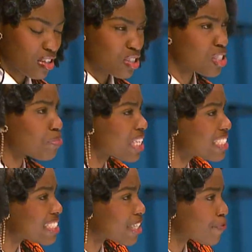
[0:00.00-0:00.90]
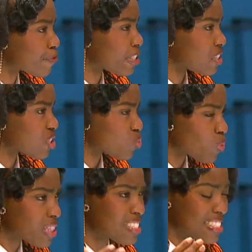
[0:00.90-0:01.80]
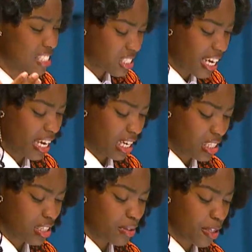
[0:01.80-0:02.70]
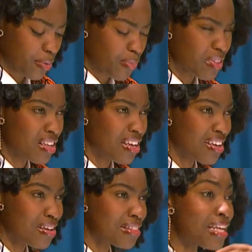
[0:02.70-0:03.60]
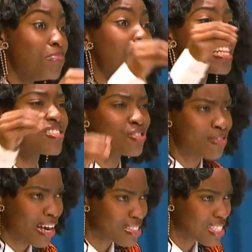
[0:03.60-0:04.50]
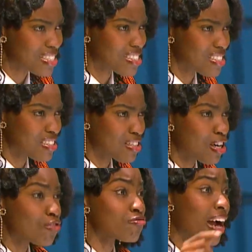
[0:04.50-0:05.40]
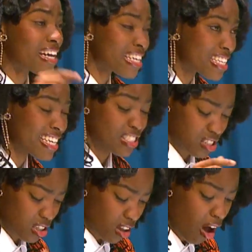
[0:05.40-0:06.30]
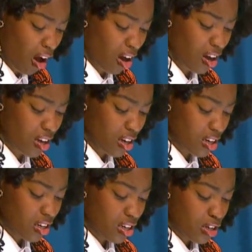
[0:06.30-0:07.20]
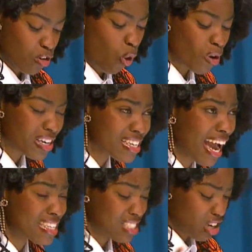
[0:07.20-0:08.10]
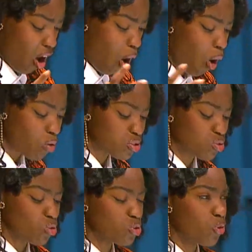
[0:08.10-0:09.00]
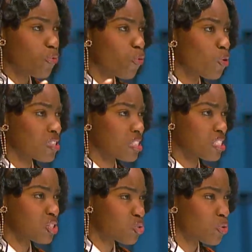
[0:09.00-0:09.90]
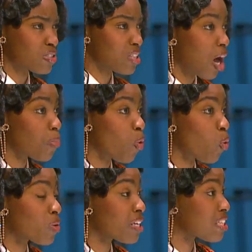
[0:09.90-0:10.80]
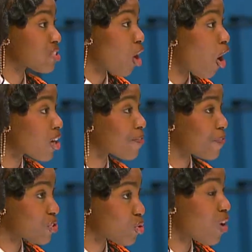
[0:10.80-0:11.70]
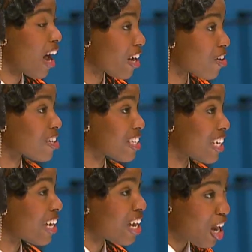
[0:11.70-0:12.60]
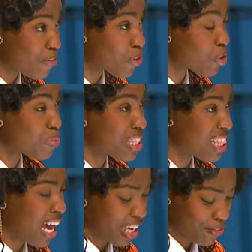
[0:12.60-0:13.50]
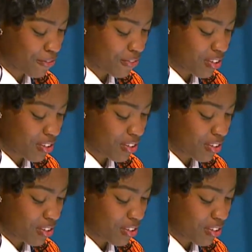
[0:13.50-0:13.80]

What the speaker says: To meet difference with disdain, then militarize it, write it into law, organizing all social forces towards upholding this artificial hierarchy of human life